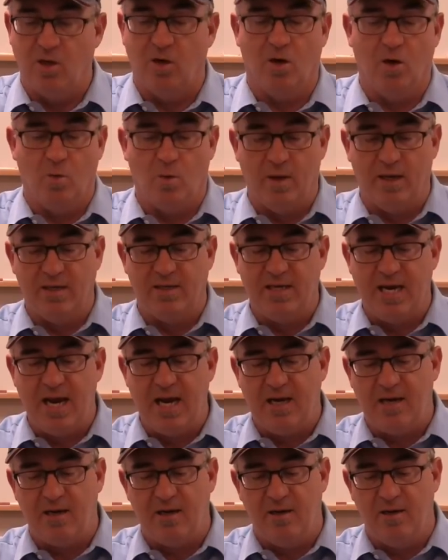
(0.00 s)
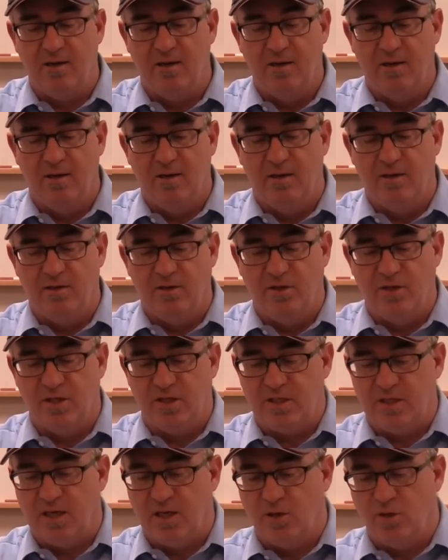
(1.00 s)
You're going to want to take
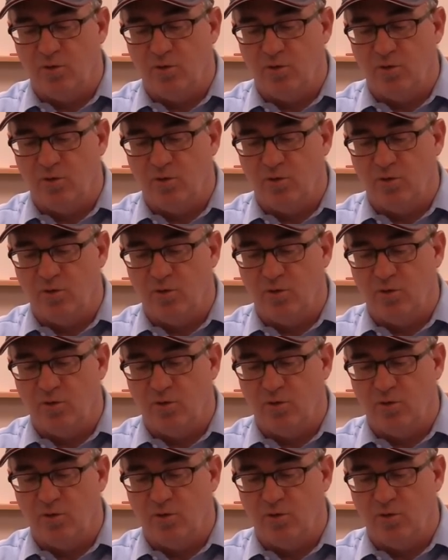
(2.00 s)
just